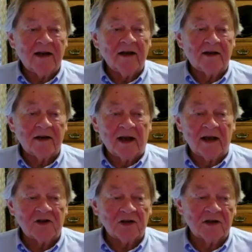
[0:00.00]
and
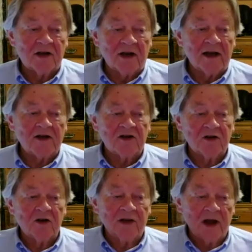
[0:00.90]
connection
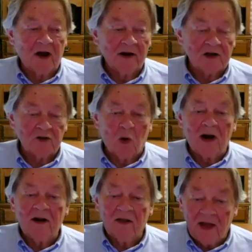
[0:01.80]
to the audience.
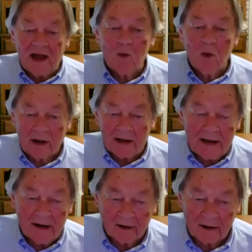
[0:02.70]
What do they want to
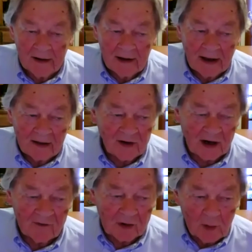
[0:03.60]
hear? I
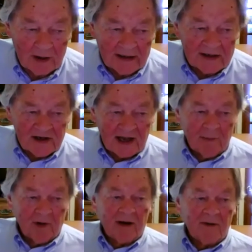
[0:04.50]
thought of a quick
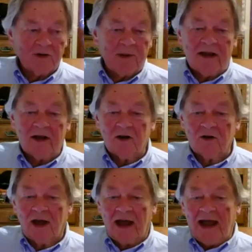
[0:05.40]
example. I was speaking to
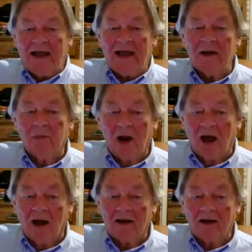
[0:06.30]
the Ag Ed block